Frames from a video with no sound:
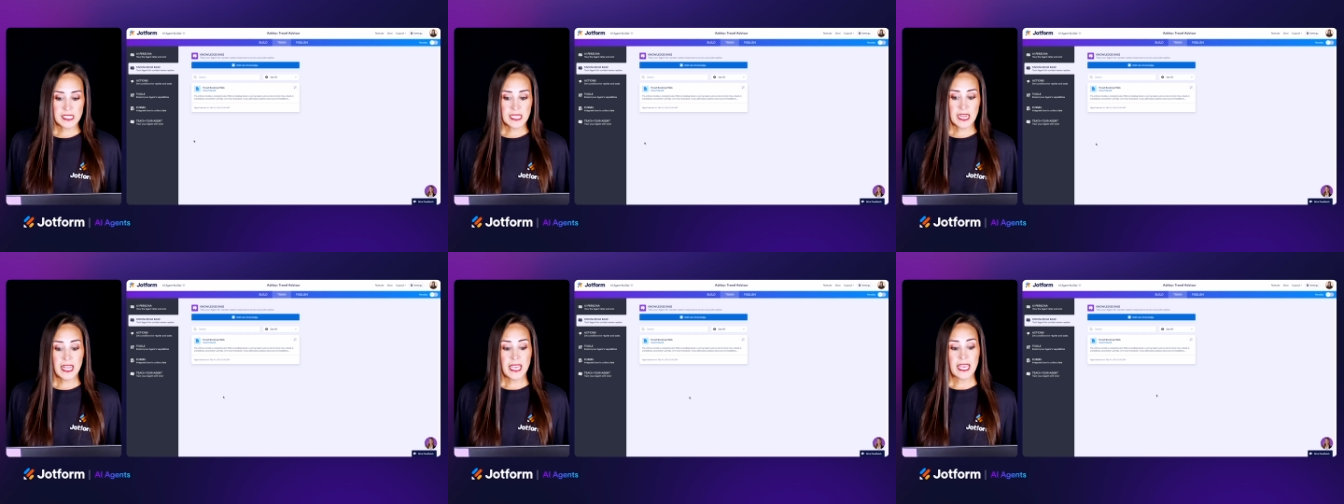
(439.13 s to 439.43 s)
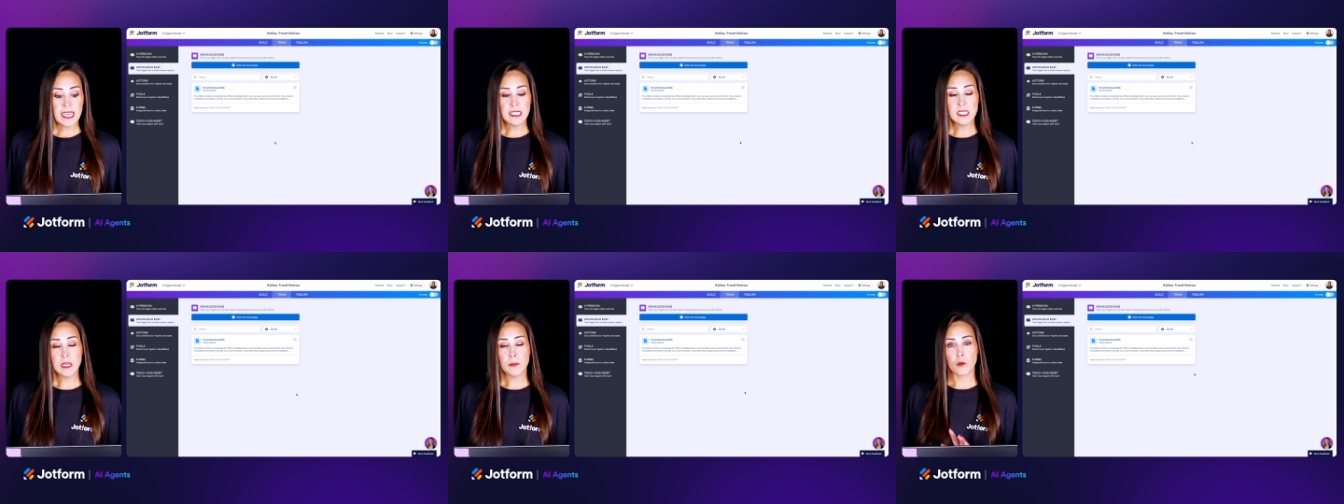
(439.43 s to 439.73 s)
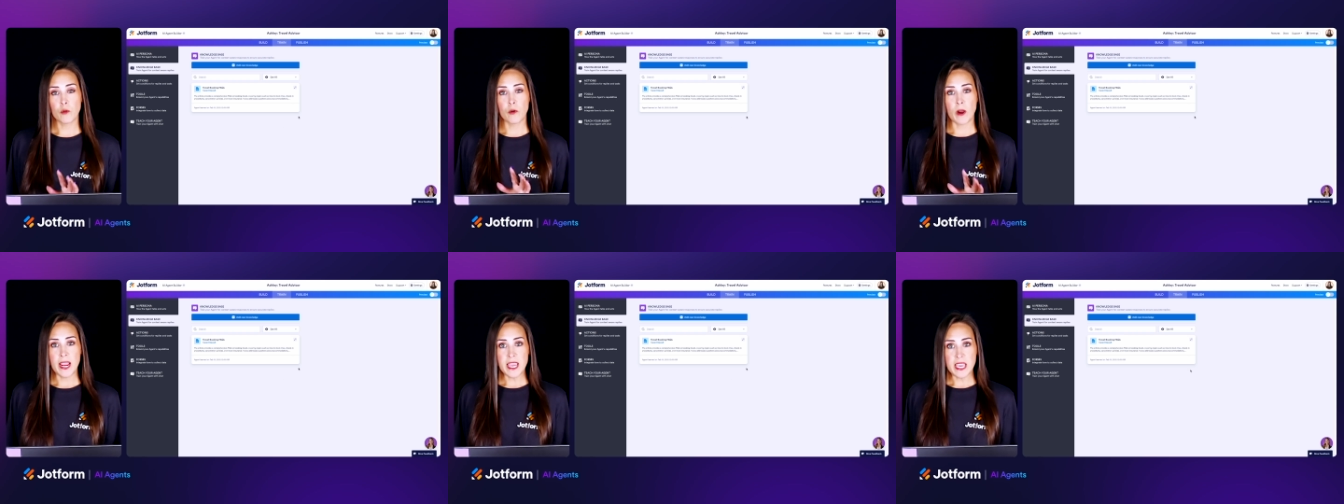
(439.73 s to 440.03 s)
it's going to end
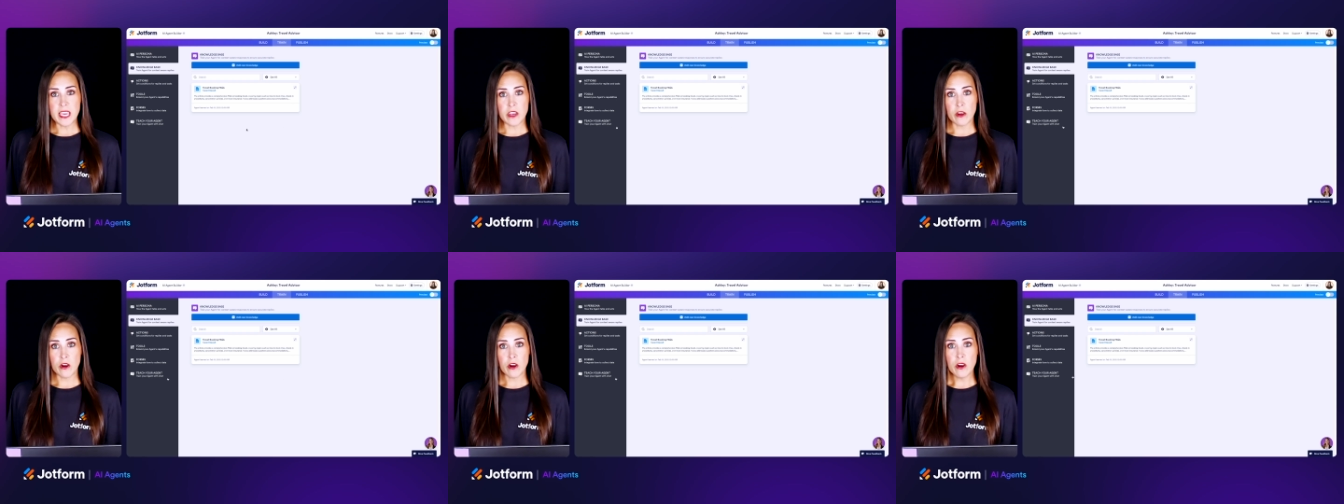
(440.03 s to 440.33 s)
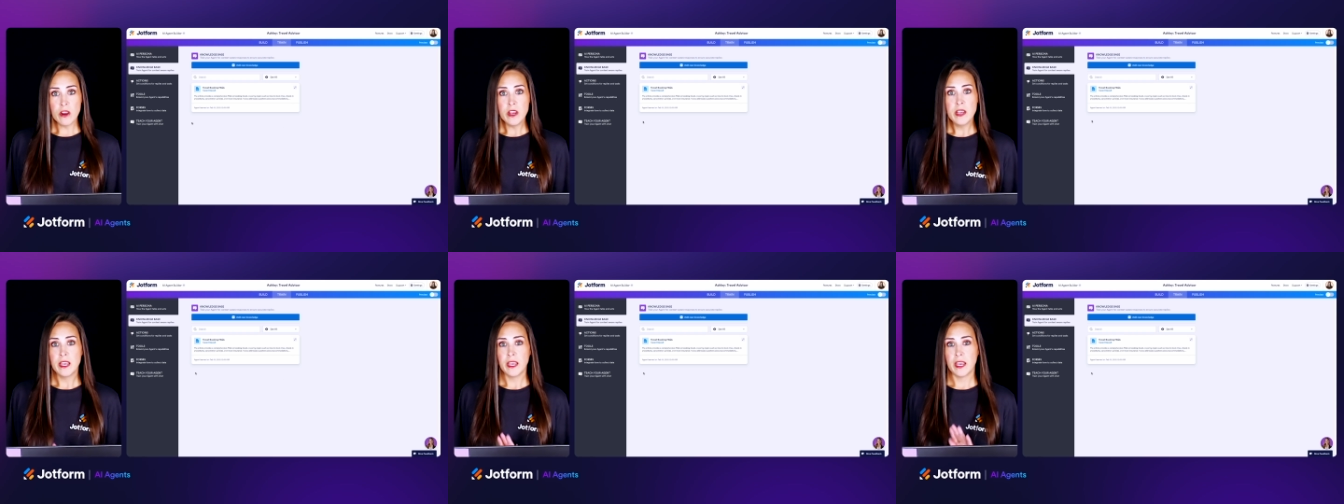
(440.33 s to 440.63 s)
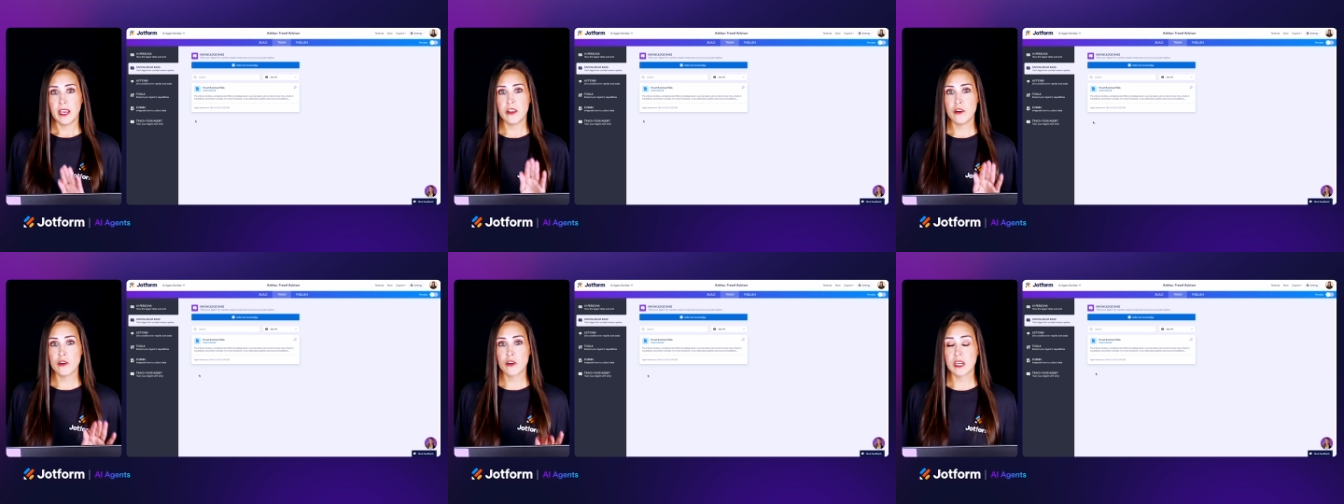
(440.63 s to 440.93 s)
up right here
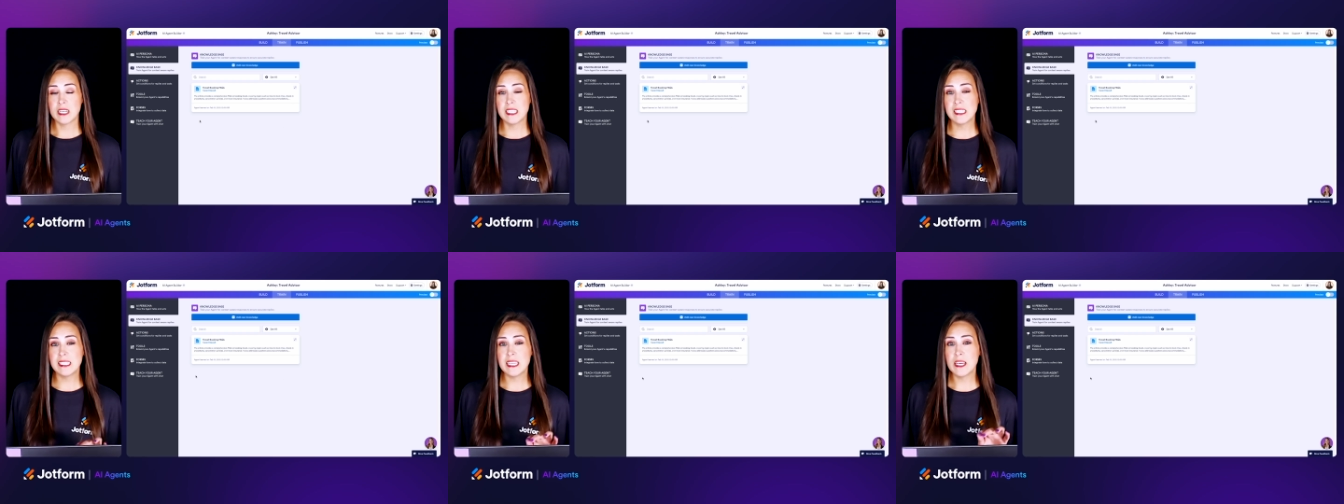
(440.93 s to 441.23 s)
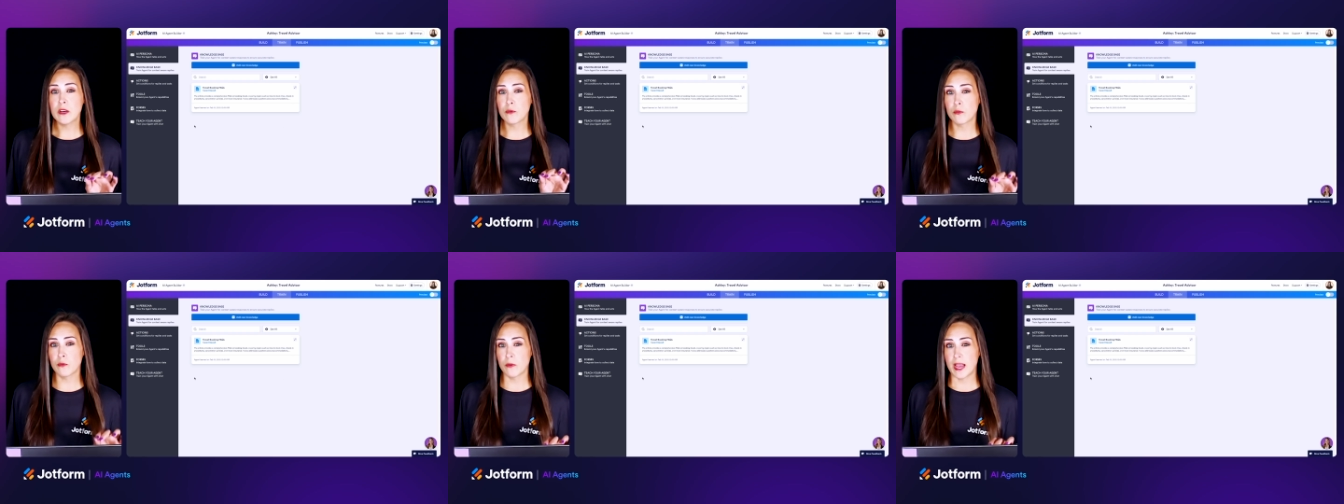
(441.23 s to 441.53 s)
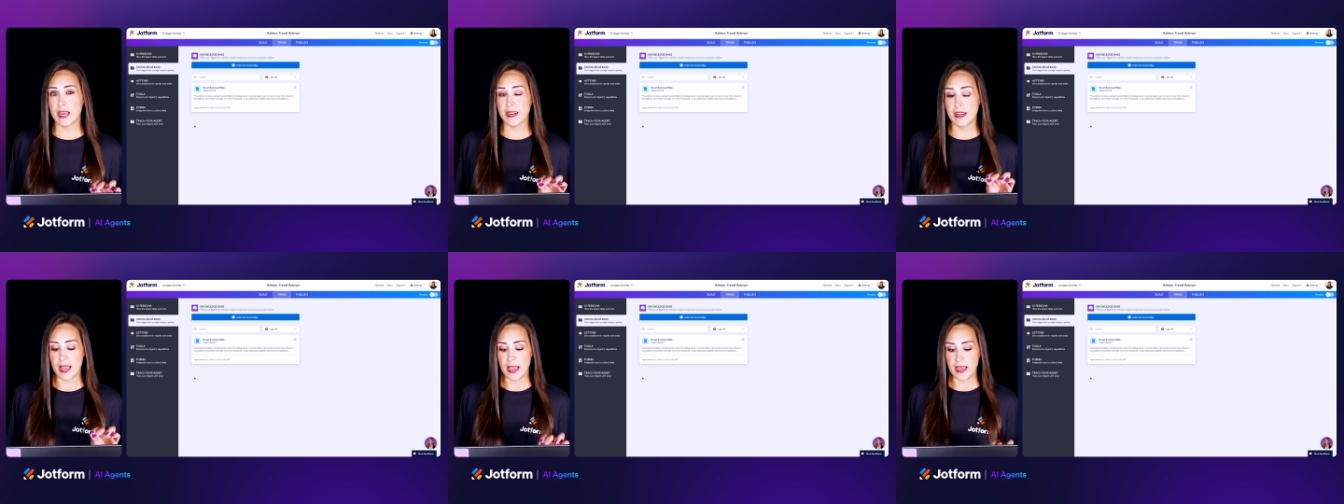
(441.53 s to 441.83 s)
and you're gonna see a
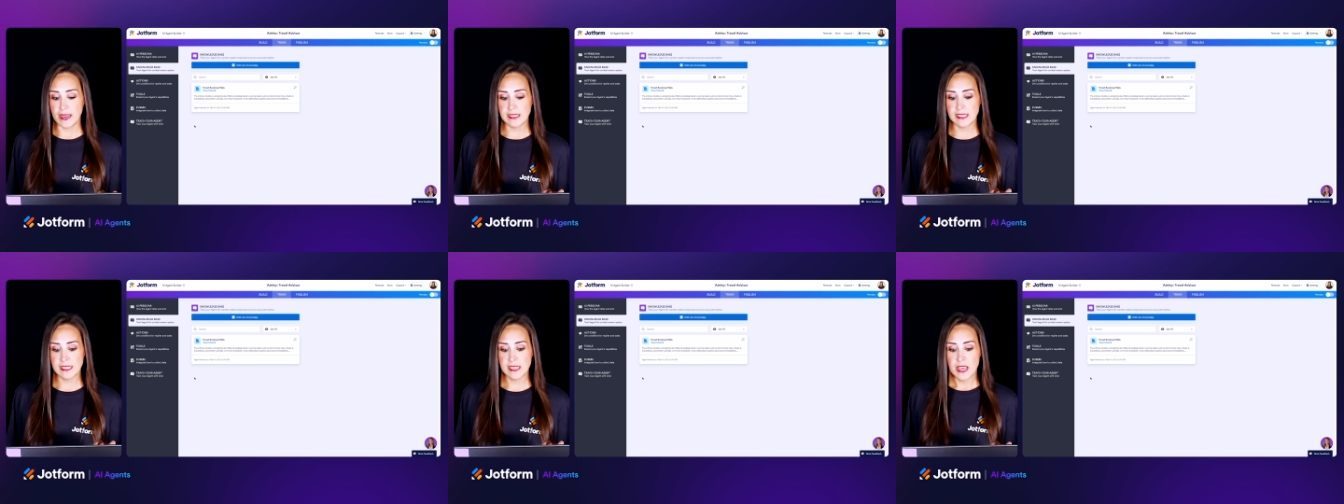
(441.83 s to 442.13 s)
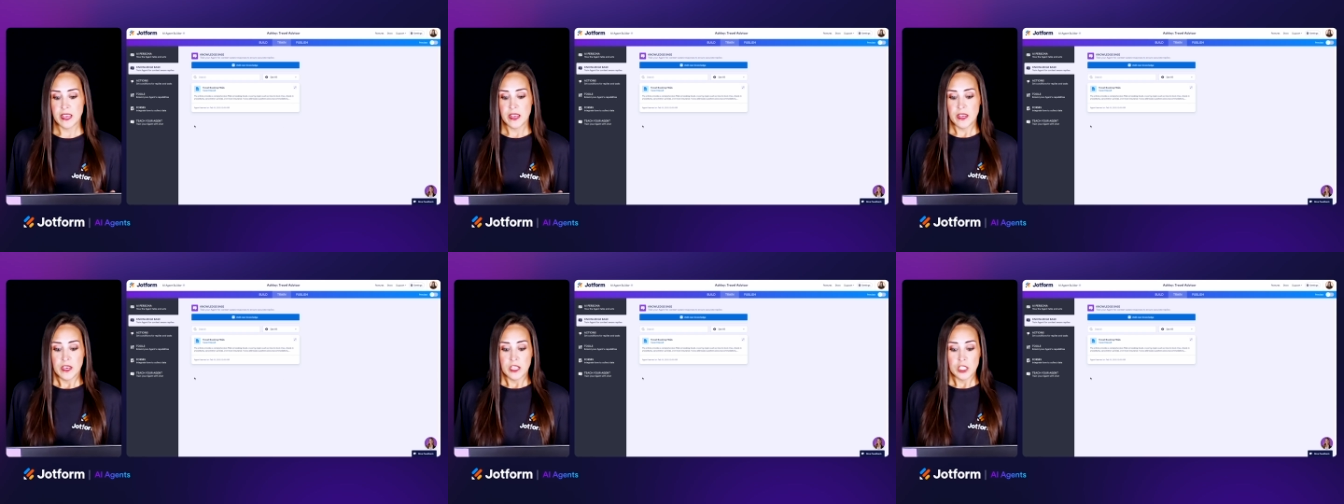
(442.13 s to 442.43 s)
red X.